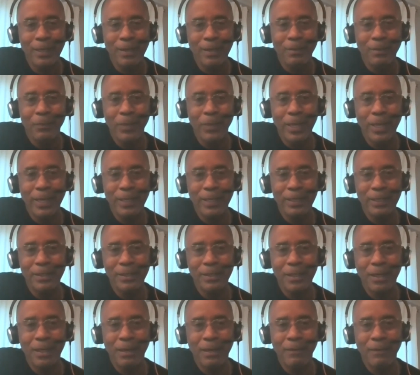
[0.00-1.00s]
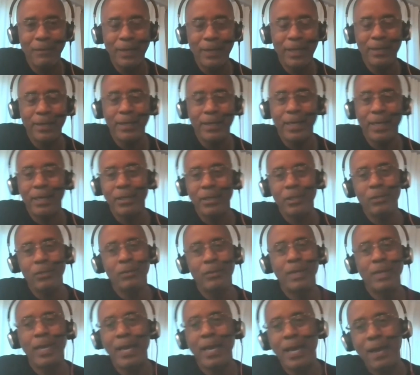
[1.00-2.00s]
petty stuff. And now you
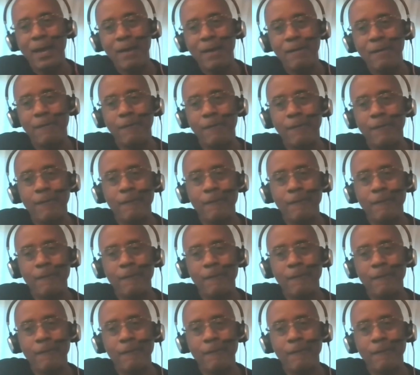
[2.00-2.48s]
have